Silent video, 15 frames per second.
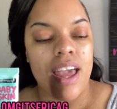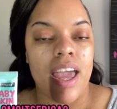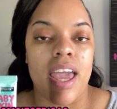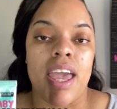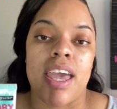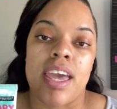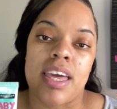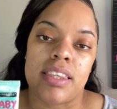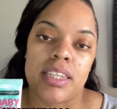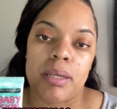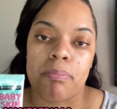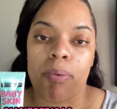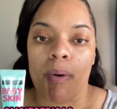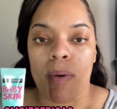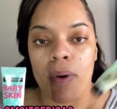and the
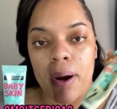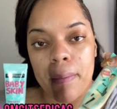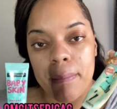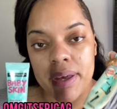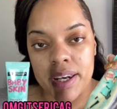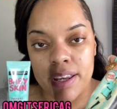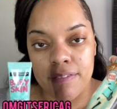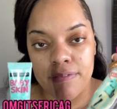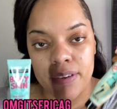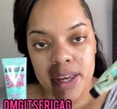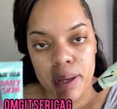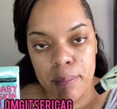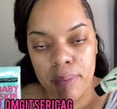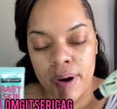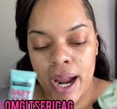Pore
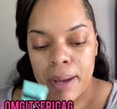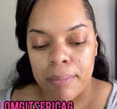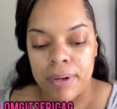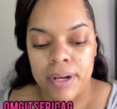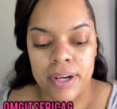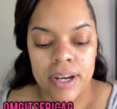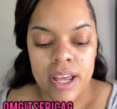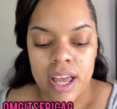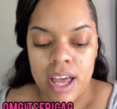Benefit Primer.